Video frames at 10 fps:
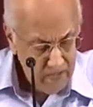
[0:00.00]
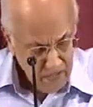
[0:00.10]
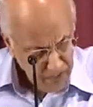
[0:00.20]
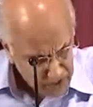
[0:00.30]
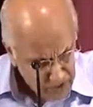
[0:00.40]

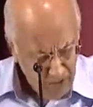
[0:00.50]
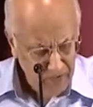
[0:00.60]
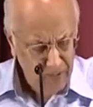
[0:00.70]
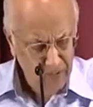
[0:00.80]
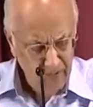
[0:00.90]
My
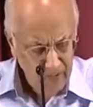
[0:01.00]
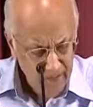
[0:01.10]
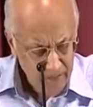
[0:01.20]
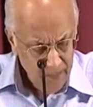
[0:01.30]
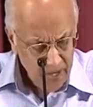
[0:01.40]
servant
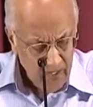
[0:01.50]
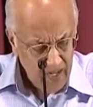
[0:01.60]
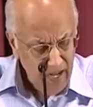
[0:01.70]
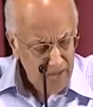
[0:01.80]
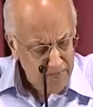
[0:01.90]
is
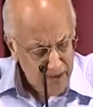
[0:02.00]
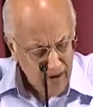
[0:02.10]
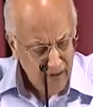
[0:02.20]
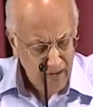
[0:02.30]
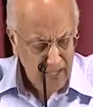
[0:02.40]
lying
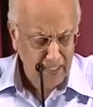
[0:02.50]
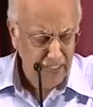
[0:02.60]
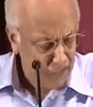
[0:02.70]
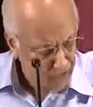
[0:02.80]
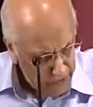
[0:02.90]
paralyzed.
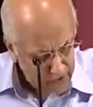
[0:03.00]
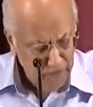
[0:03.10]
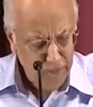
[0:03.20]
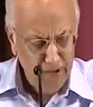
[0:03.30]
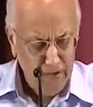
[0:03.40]
He's
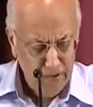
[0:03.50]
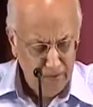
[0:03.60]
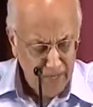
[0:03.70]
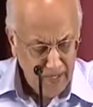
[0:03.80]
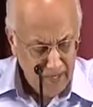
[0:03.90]
fearfully
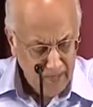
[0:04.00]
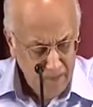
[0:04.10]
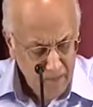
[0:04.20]
tormented.